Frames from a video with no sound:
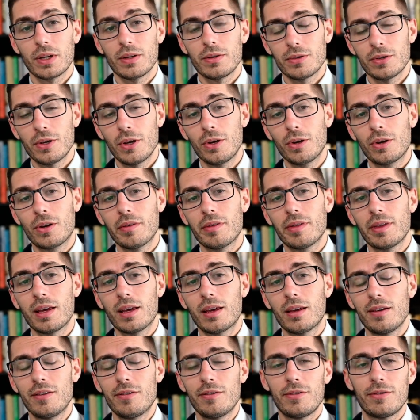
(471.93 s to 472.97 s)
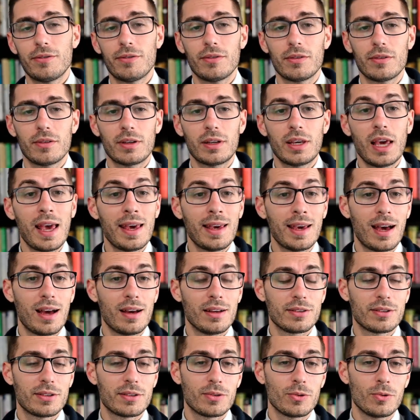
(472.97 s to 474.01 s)
So you could think of
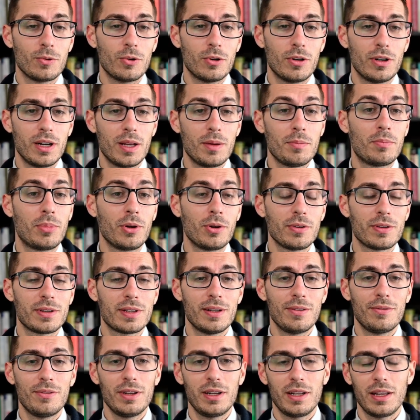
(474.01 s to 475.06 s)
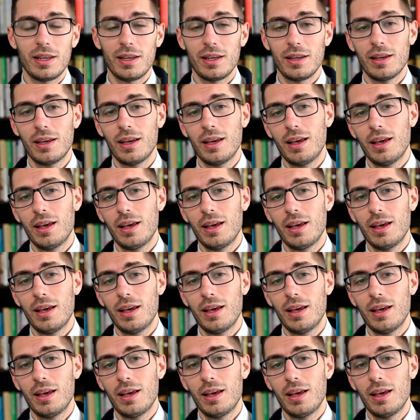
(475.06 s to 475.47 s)
chaos or impulsivity